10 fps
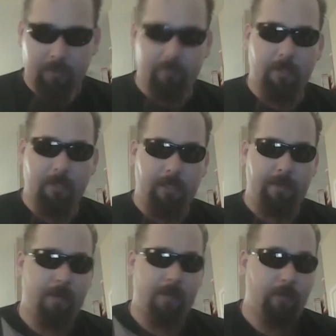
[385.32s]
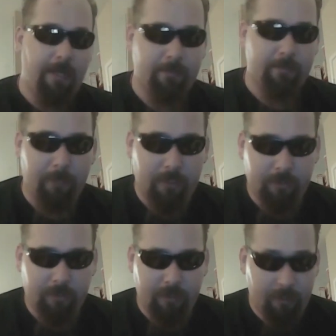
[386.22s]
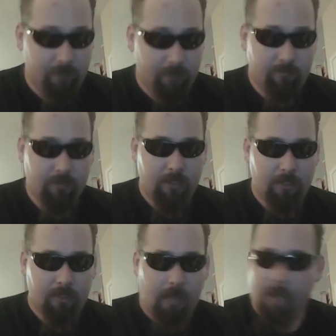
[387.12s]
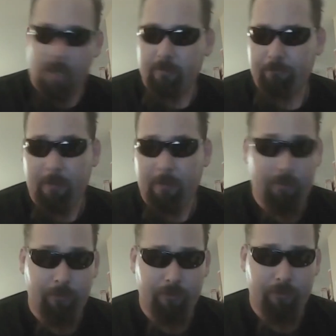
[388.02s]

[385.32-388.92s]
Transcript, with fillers: uh, nano hex bug thing, uh, probably a cool little